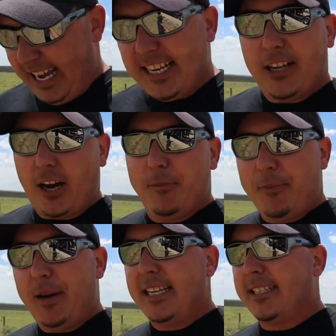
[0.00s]
taught me
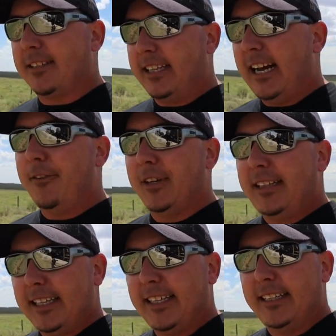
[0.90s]
basically
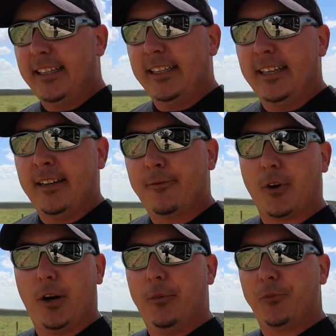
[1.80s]
everything
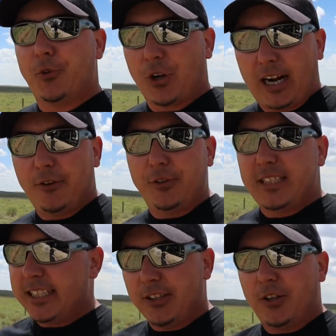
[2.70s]
from ground
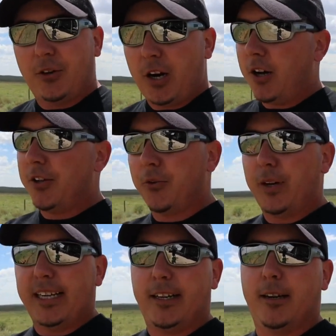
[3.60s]
zero all the
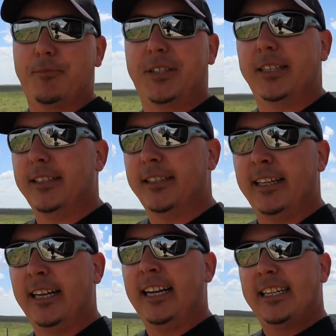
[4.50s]
way up to
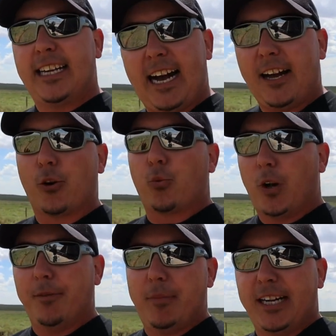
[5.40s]
how to
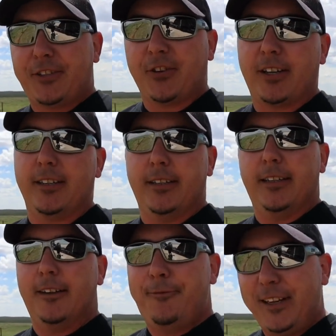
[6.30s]
run my truck
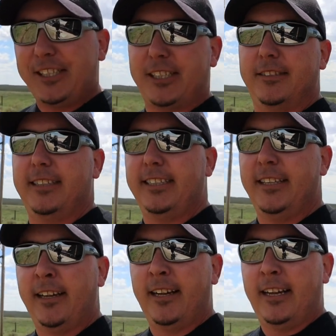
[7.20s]
efficiently
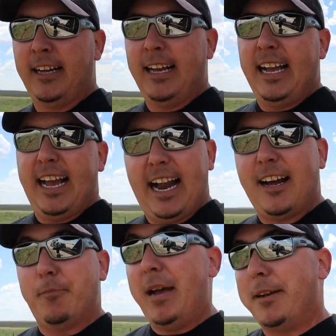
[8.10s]
and how
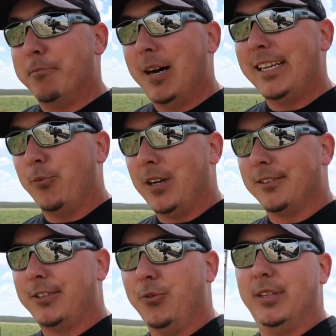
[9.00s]
to make money while
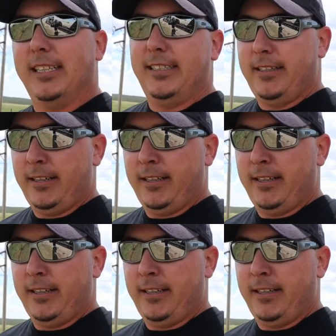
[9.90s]
doing it.